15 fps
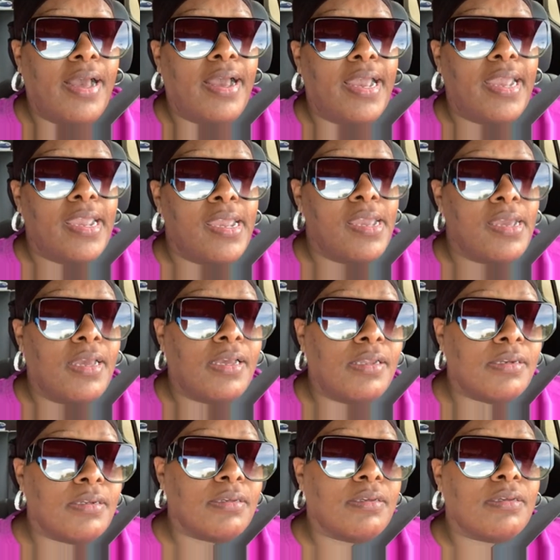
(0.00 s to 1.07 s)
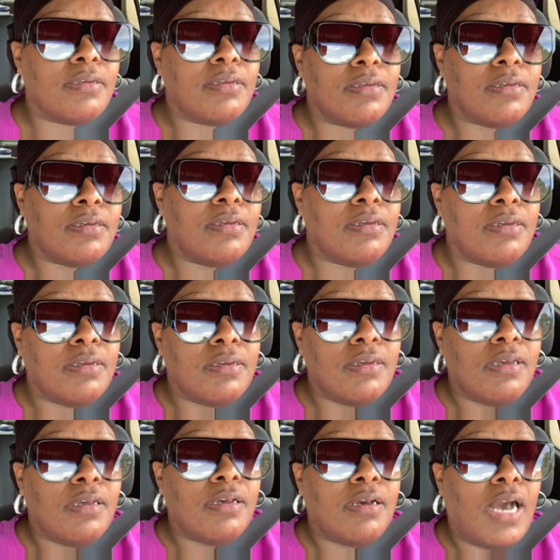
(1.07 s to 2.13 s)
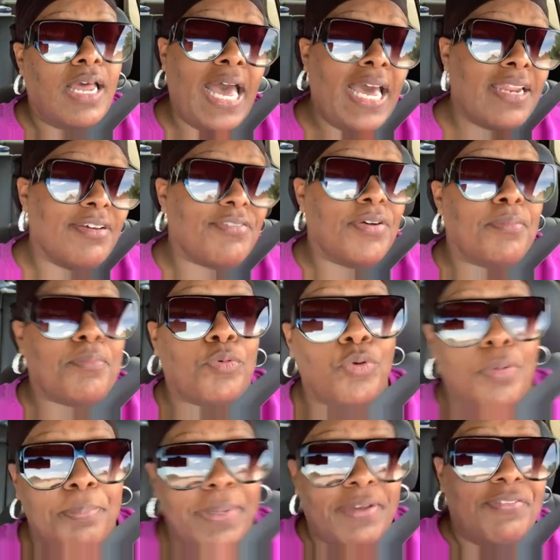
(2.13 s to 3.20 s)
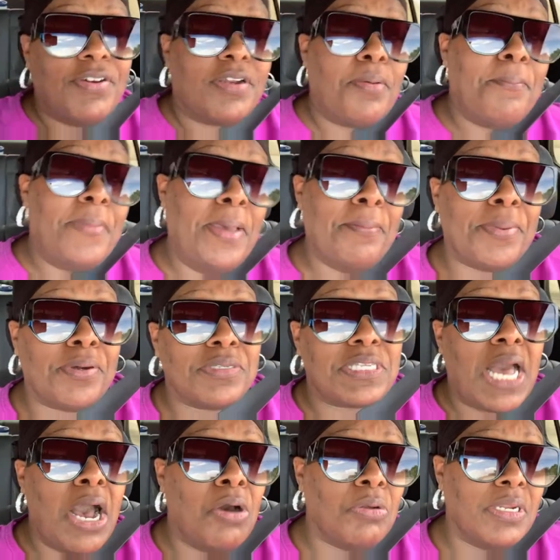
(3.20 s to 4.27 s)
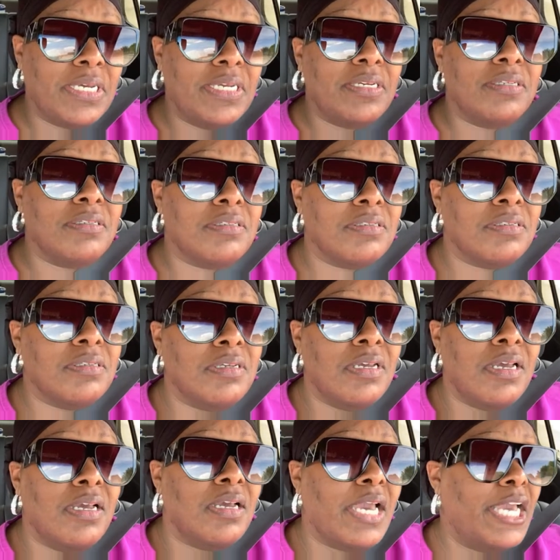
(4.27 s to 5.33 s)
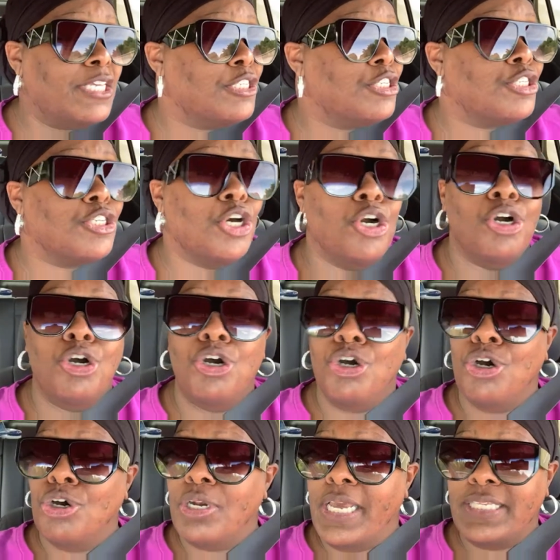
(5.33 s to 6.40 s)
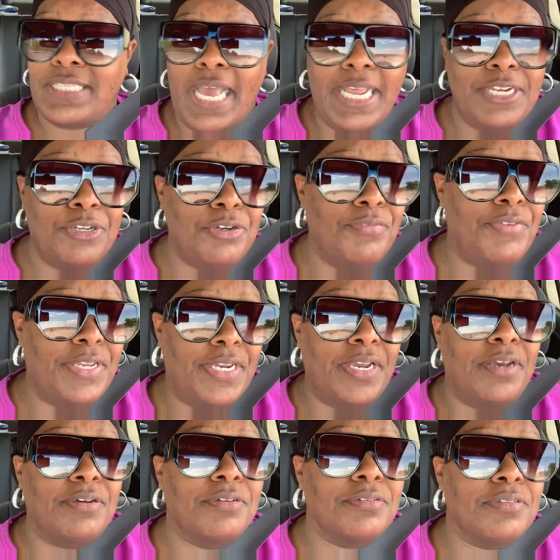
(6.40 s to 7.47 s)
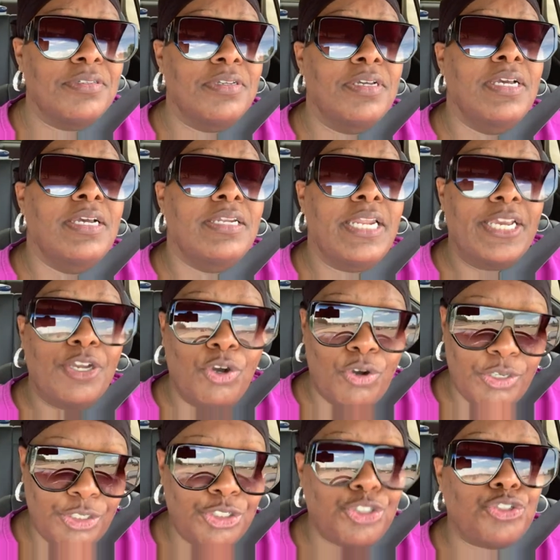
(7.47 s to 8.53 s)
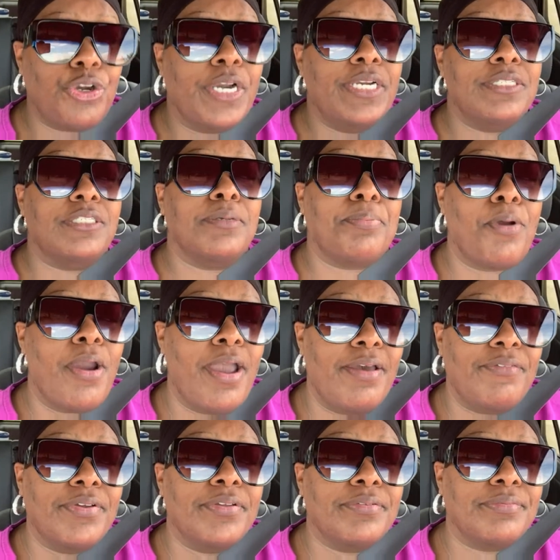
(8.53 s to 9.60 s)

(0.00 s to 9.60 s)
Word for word: And a lot of them will be for the members only. As soon as I do the videos, they going straight to private